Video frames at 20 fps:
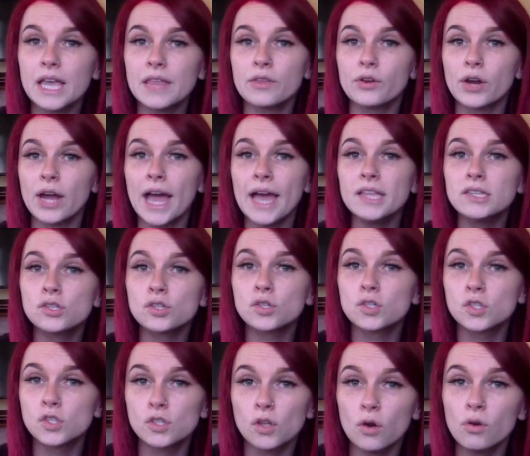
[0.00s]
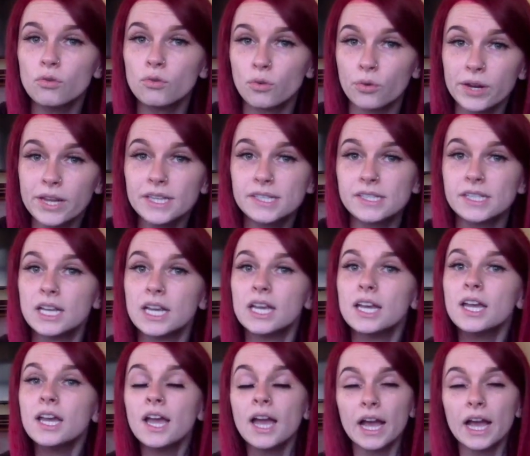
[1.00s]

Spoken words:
and their heads are so greasy,